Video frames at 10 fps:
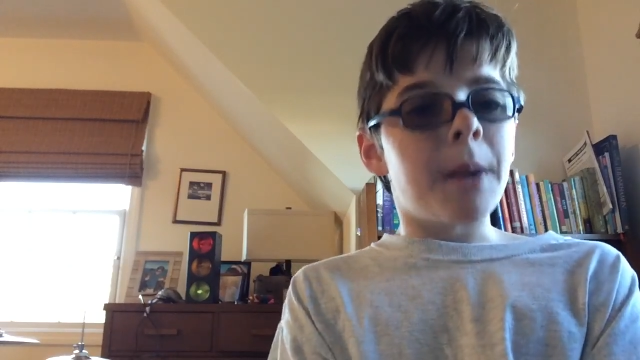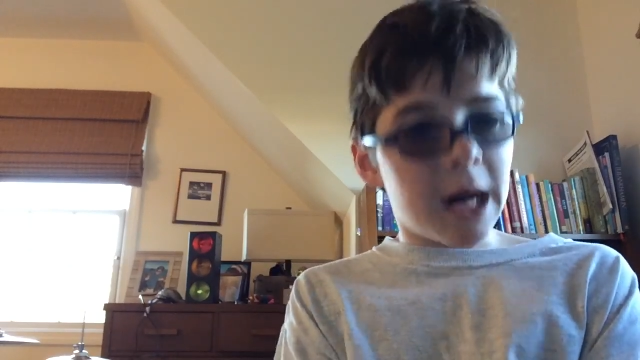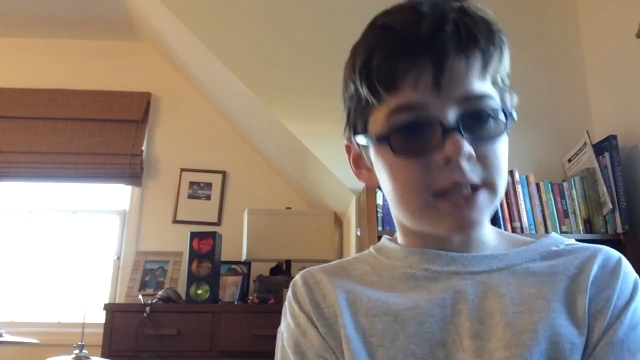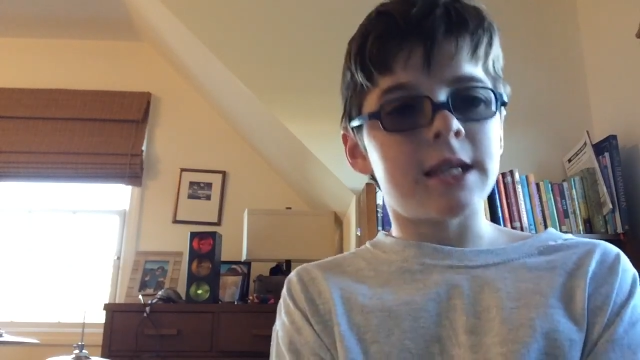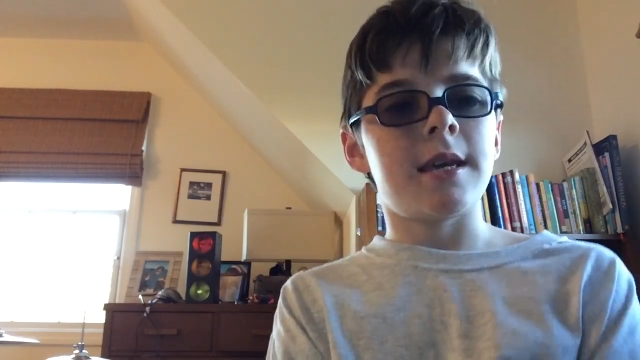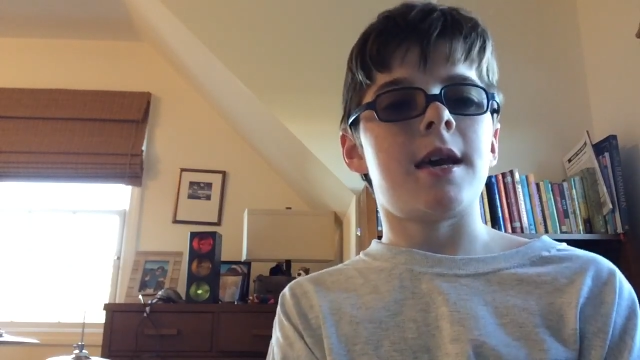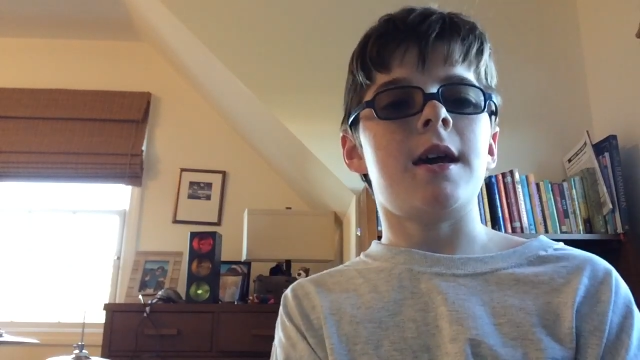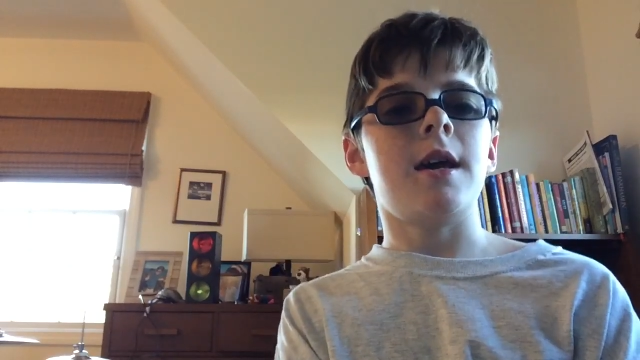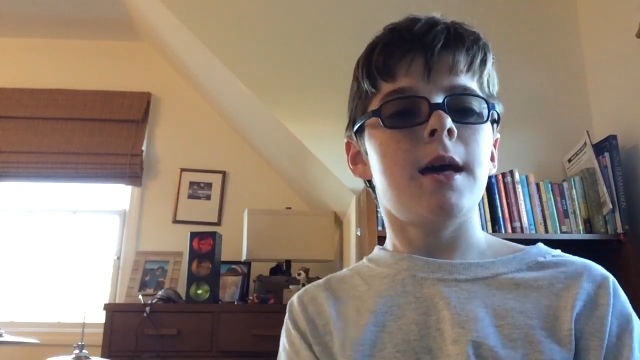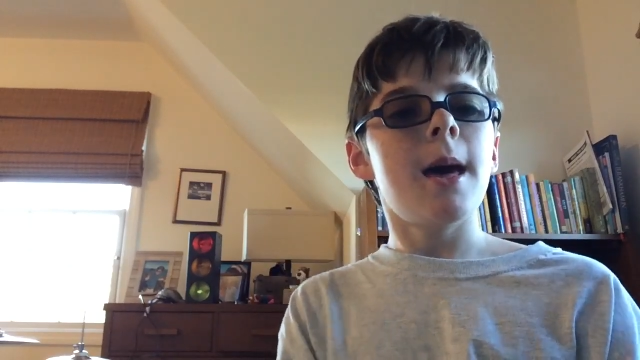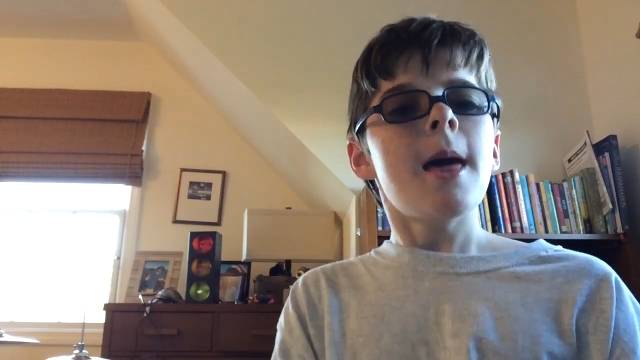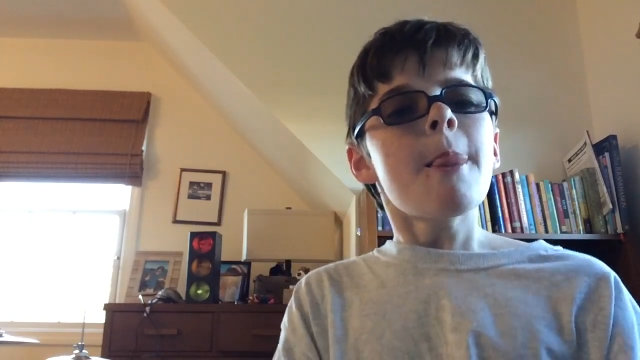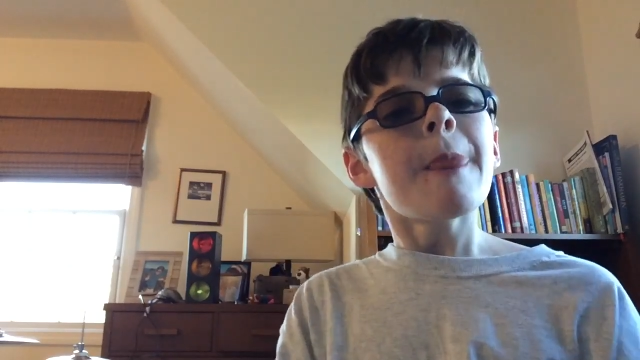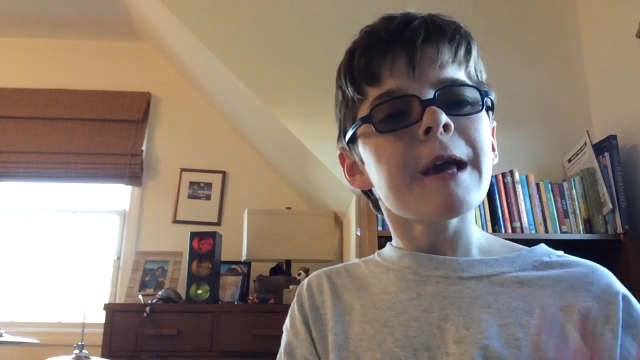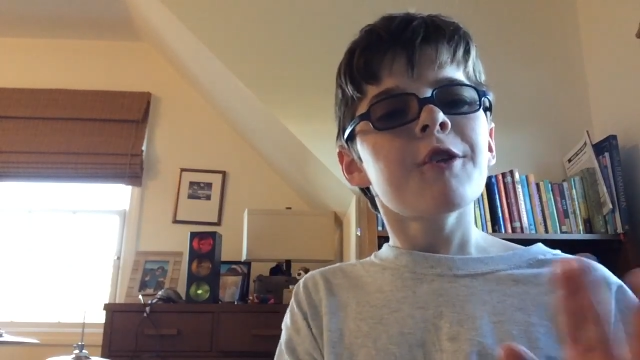but
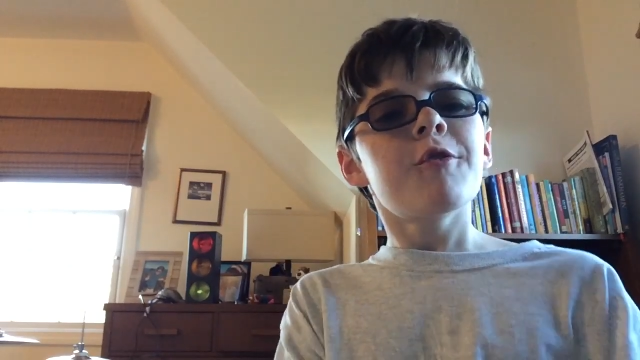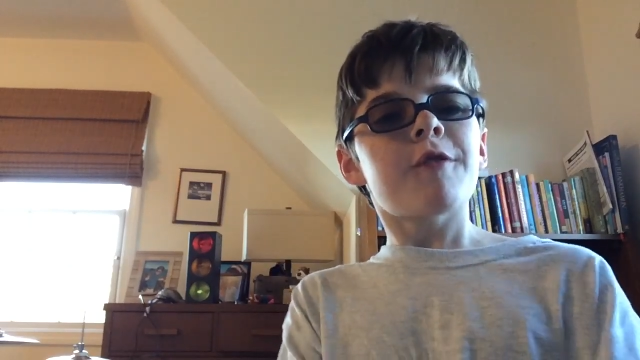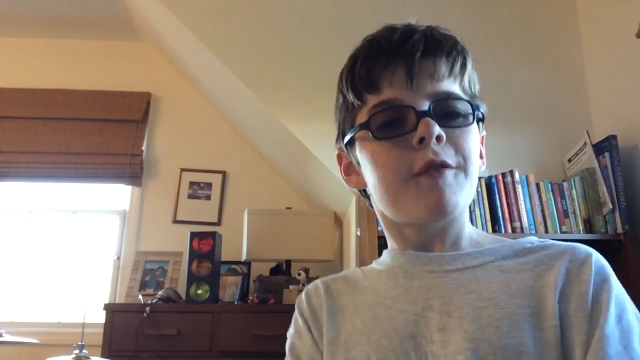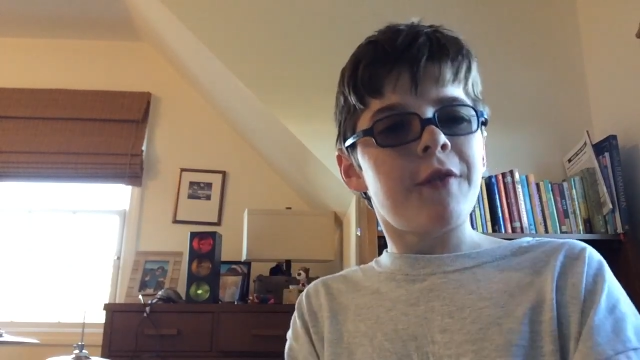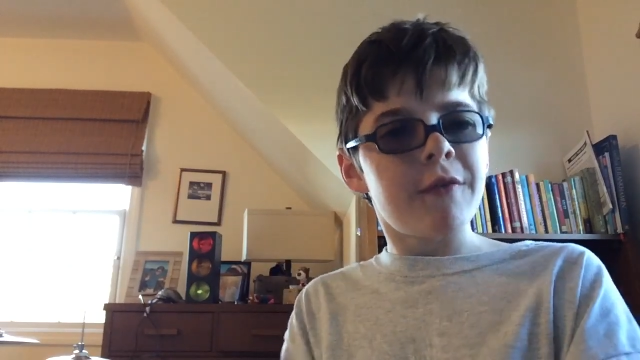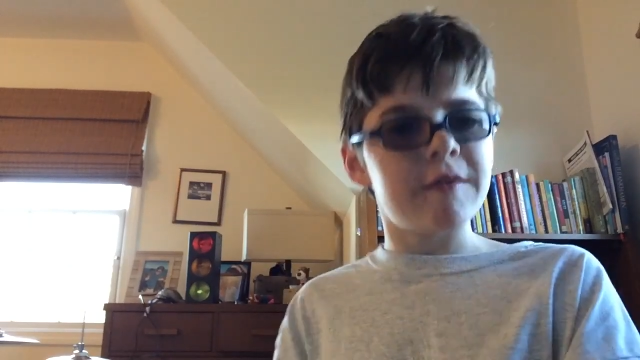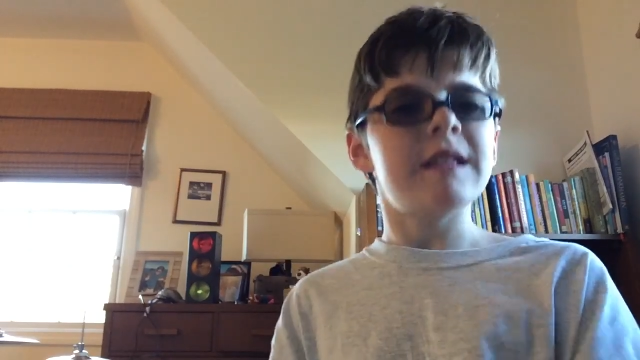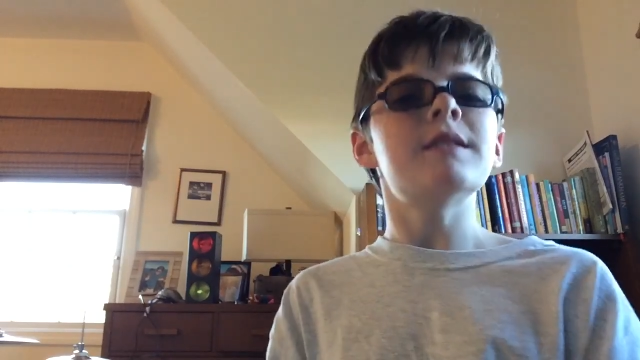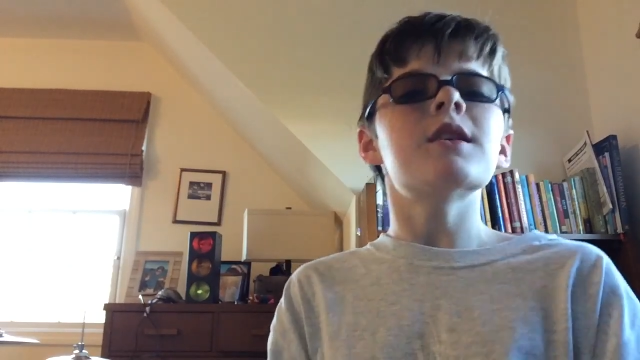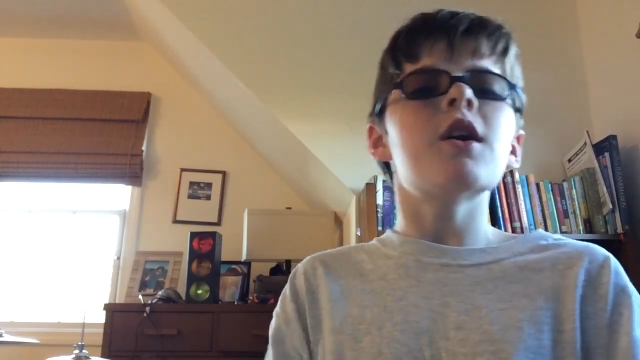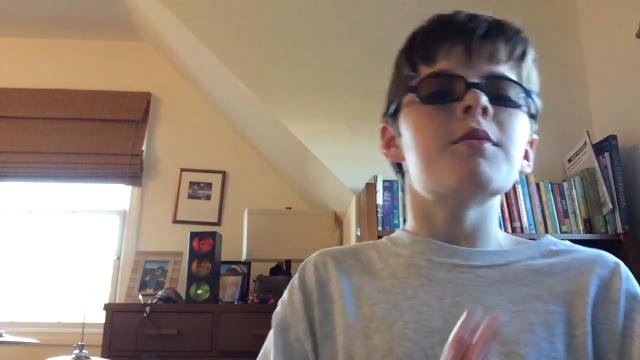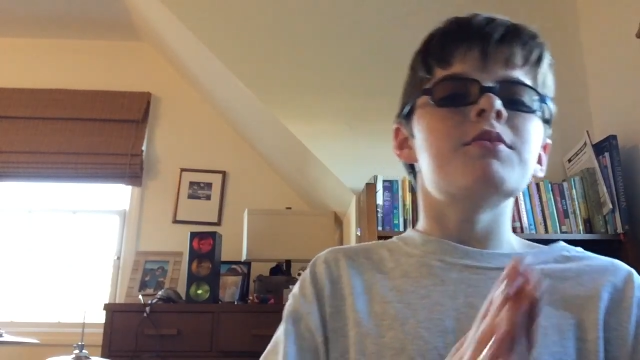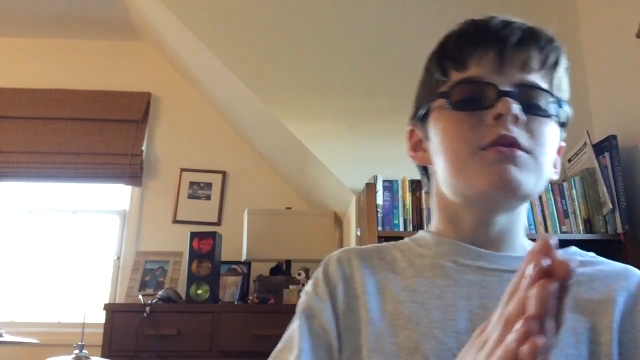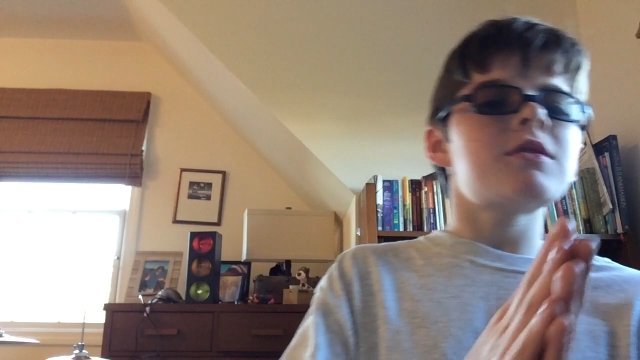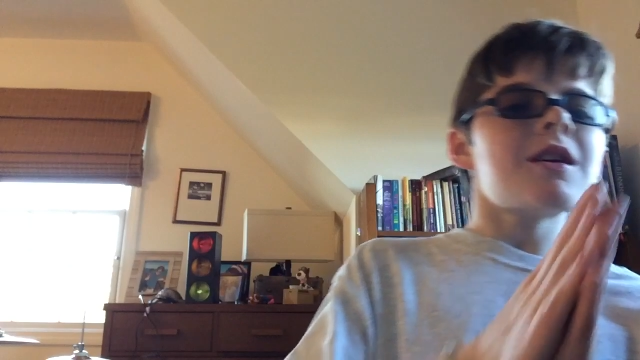thank you for 50 subs.